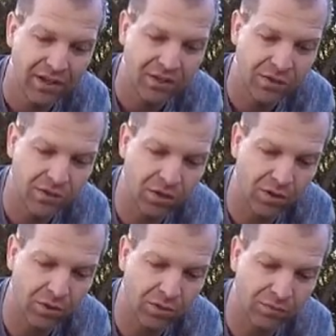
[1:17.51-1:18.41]

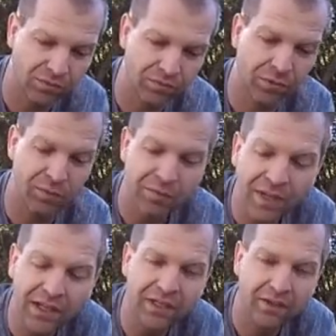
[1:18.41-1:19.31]
So for
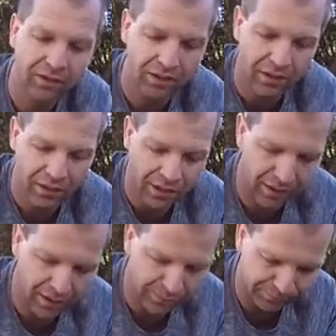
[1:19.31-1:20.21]
me,
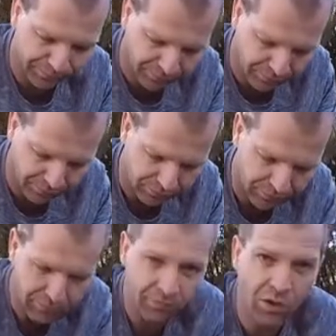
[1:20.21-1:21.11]

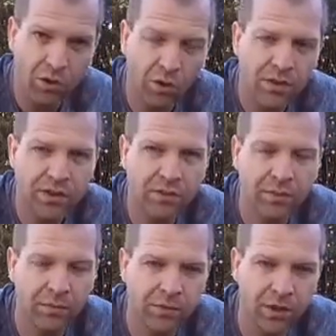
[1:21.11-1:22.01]
you always hear
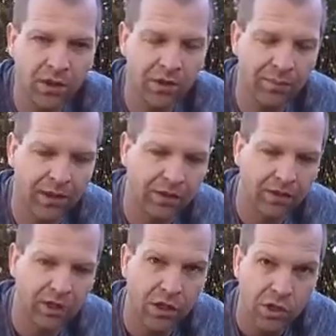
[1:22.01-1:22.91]
people talk about
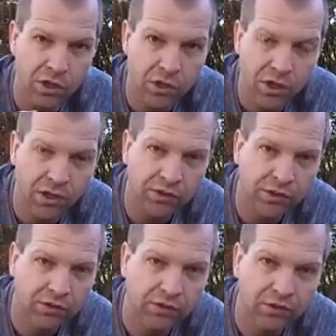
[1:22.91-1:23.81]

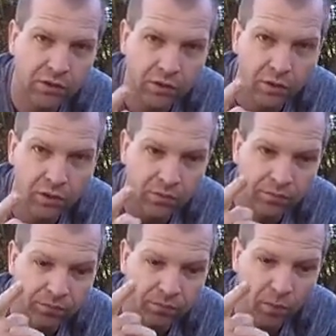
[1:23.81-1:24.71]
shelter,
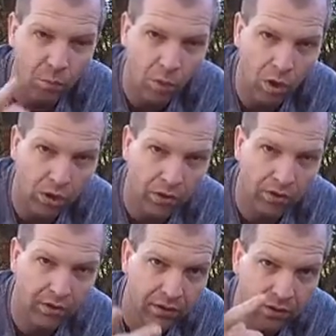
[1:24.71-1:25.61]
water,
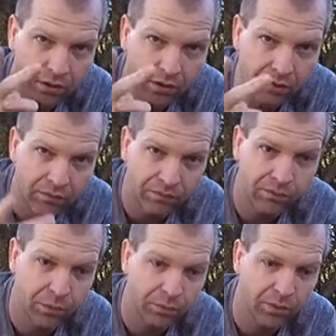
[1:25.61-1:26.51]

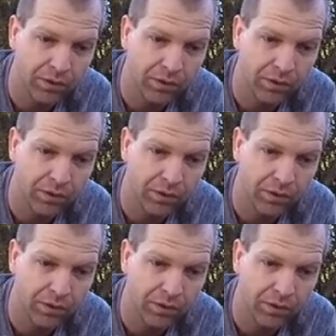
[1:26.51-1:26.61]
food.